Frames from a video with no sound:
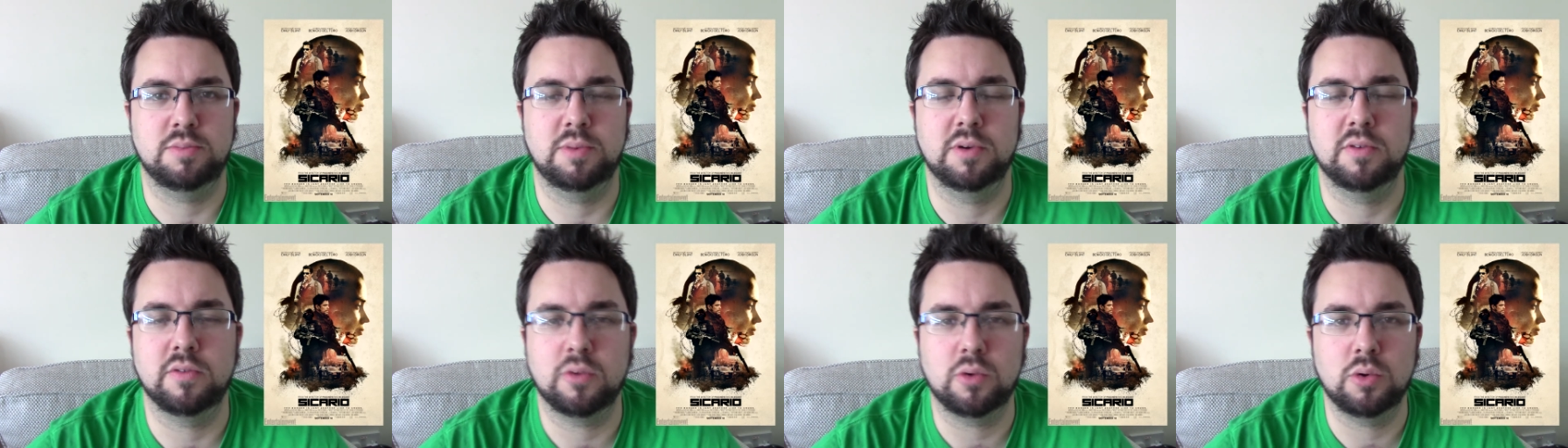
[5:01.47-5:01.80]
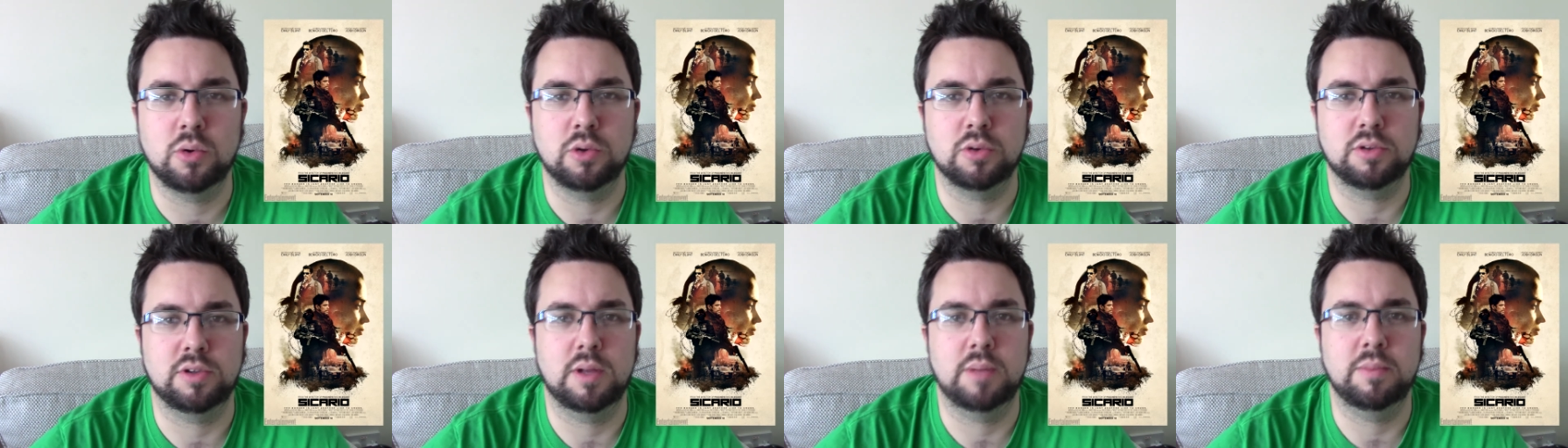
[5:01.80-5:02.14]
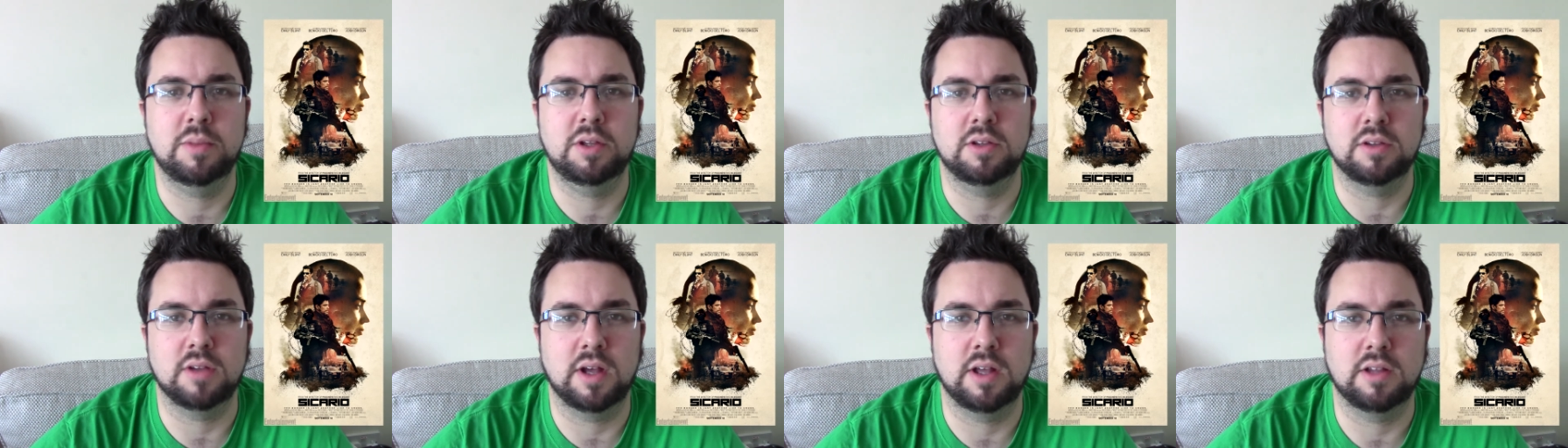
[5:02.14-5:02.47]
but of course that
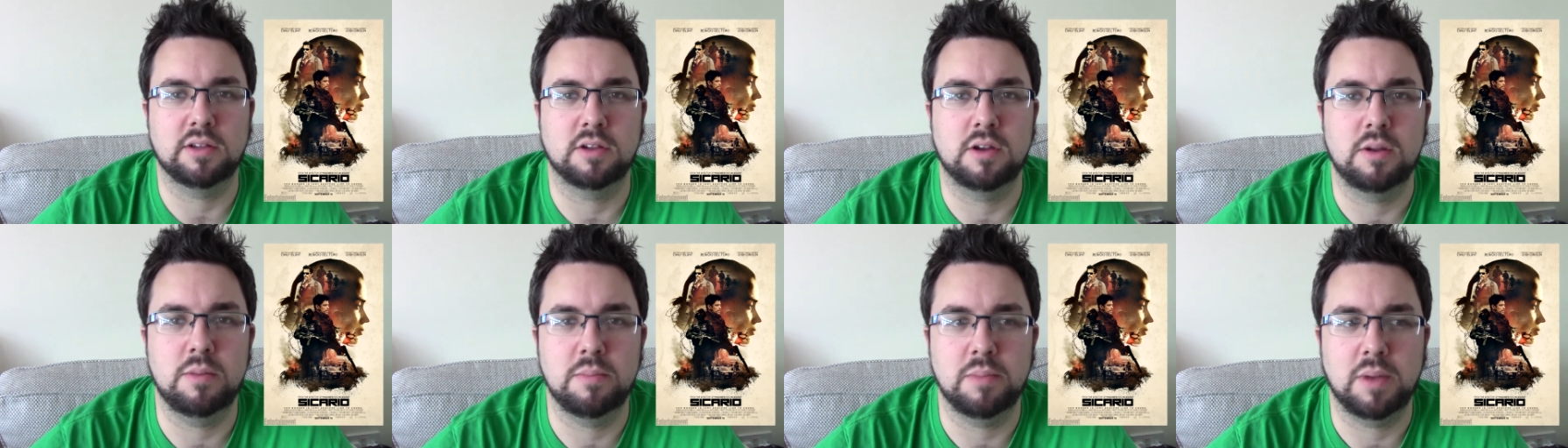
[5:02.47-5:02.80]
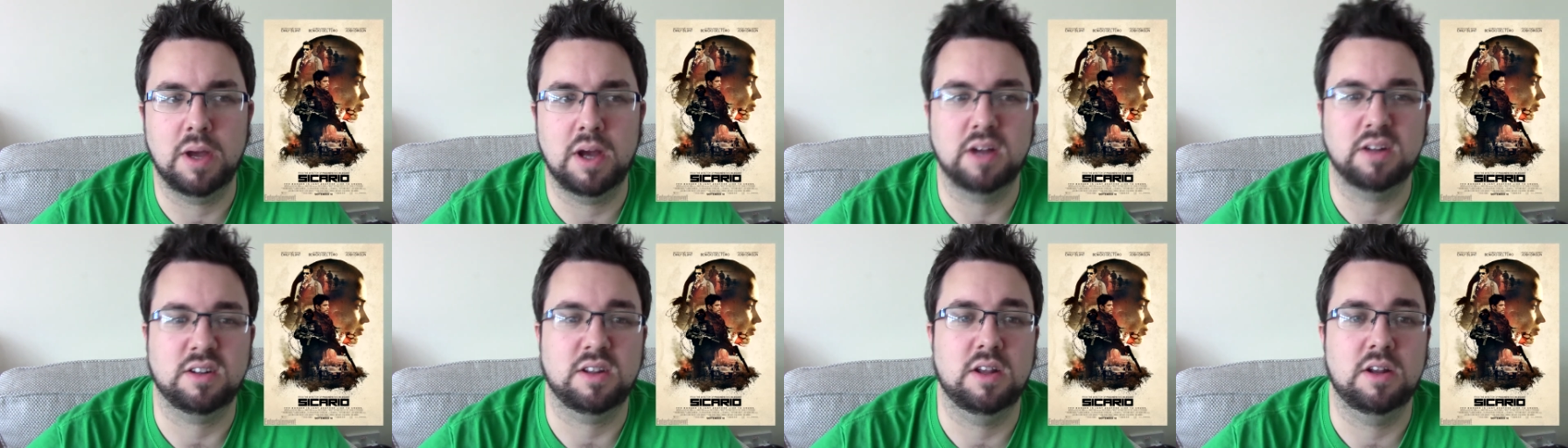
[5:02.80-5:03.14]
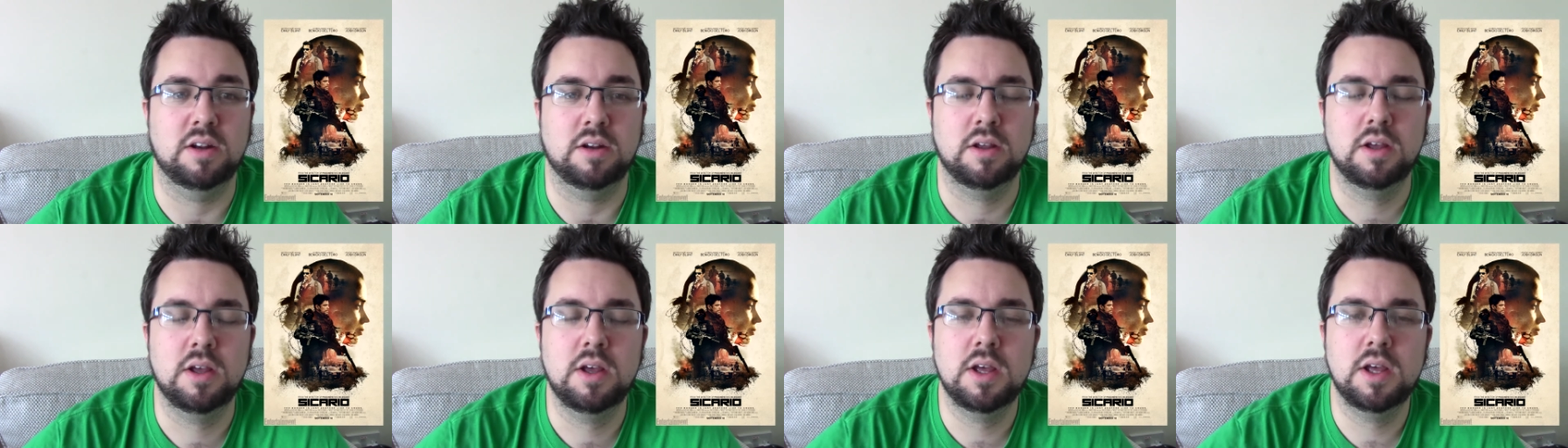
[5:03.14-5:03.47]
means it has an impact
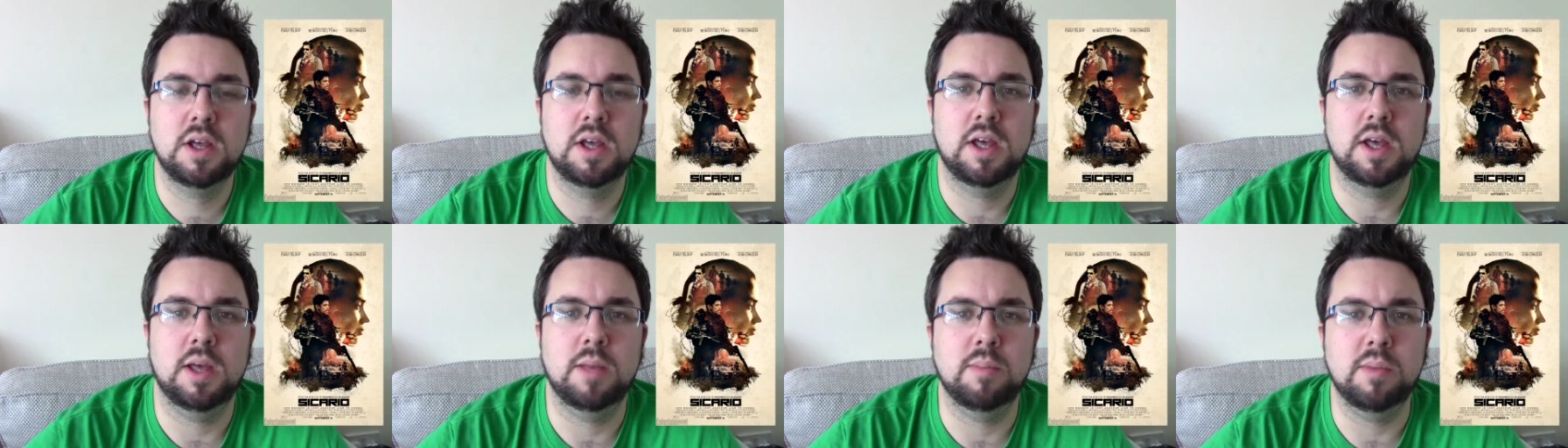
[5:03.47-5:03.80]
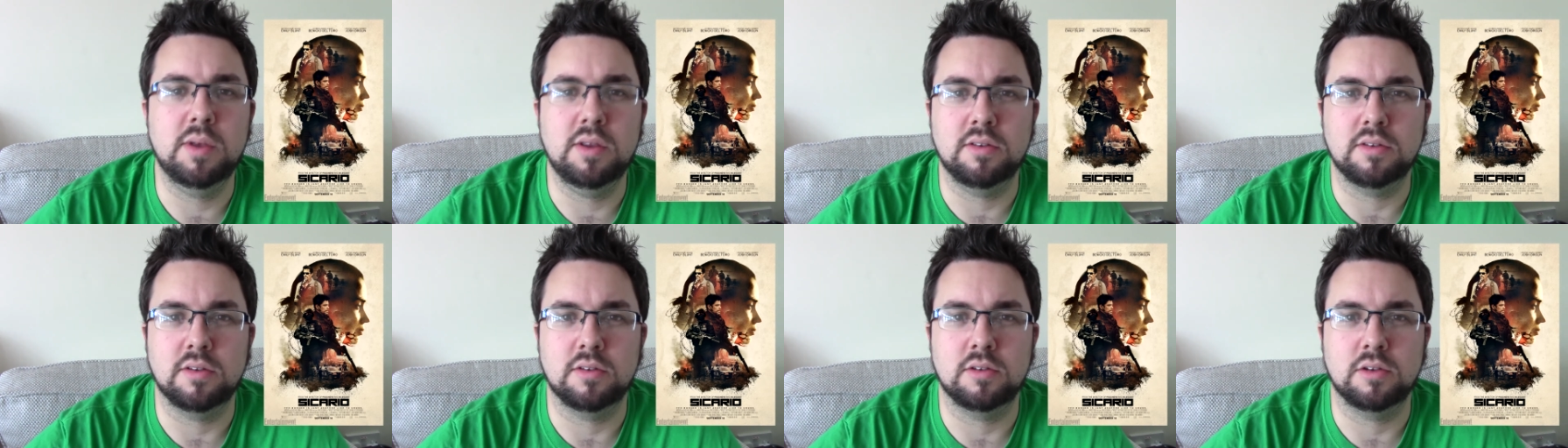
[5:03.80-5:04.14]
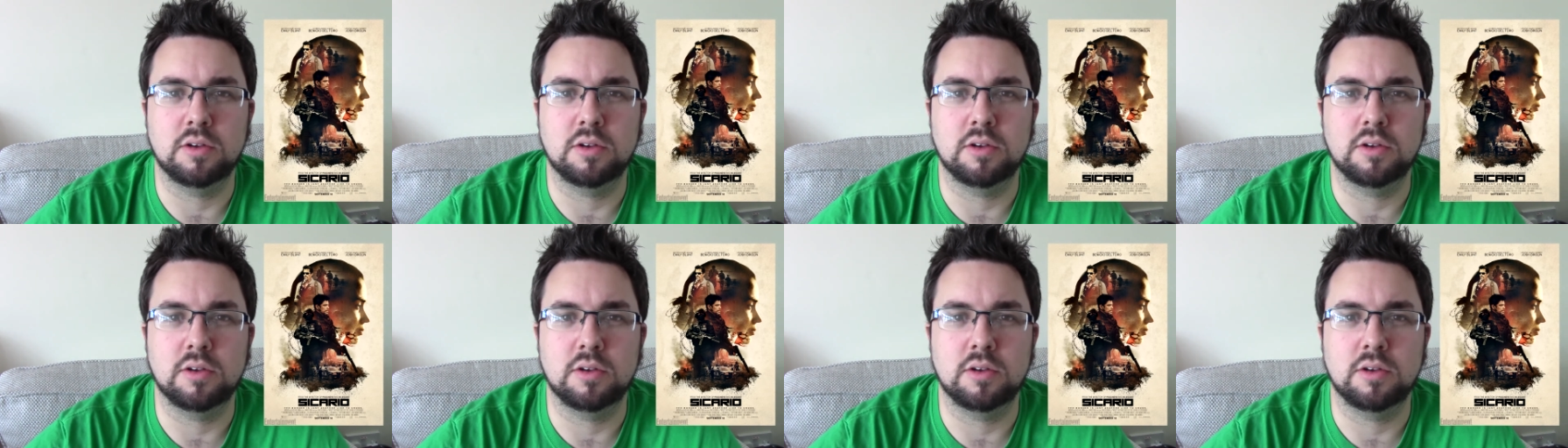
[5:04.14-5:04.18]
and it means it's a